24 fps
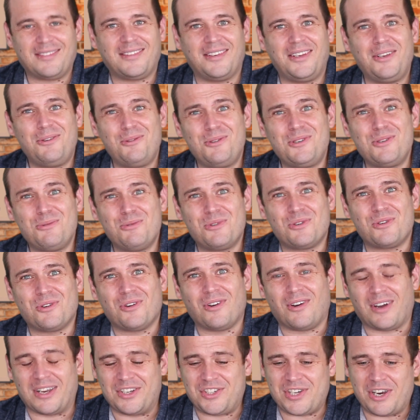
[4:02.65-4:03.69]
You're doing all
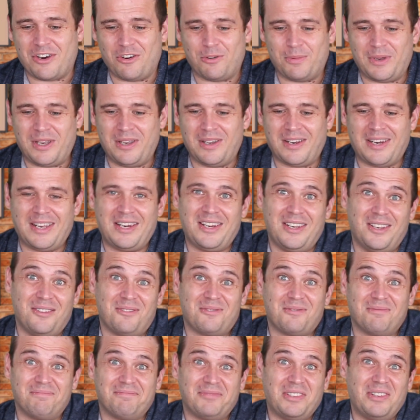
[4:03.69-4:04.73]
right, Jeremy. And then
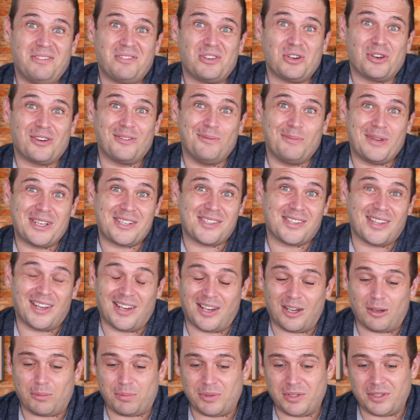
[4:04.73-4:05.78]
you've gone and messed that
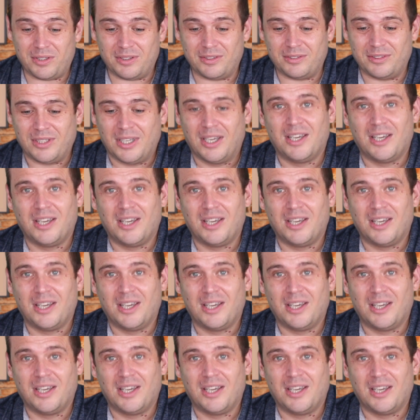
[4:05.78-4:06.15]
up, haven't you?